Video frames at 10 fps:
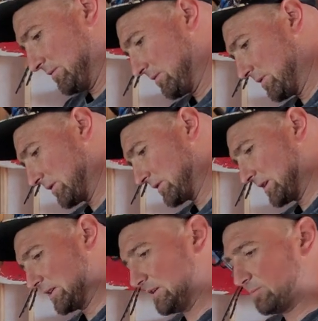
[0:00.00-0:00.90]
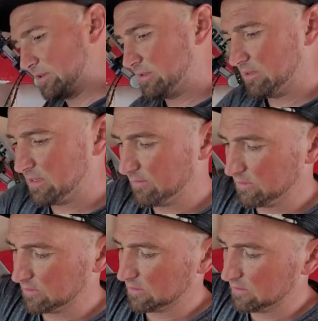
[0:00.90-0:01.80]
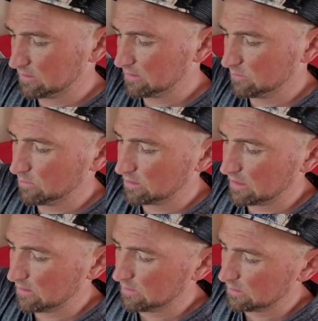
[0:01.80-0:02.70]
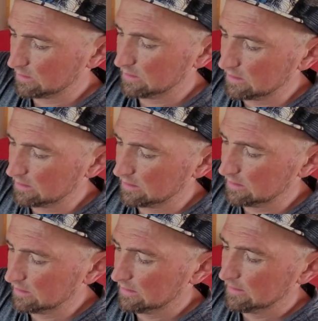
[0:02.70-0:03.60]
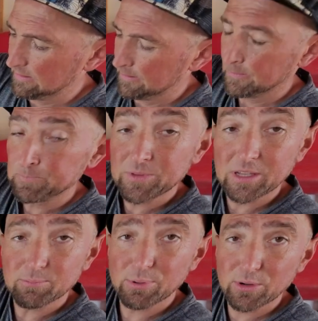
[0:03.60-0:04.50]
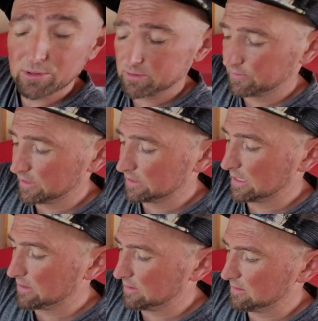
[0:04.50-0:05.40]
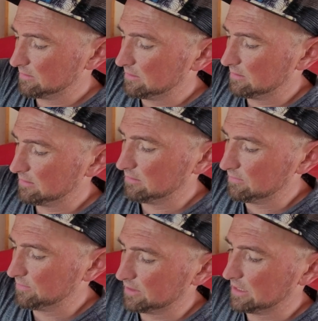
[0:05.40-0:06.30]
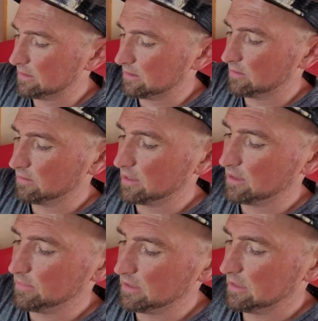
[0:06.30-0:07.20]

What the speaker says: it with oil, try to keep it level, so it's gonna work that oil in there and purge, flush out the grime.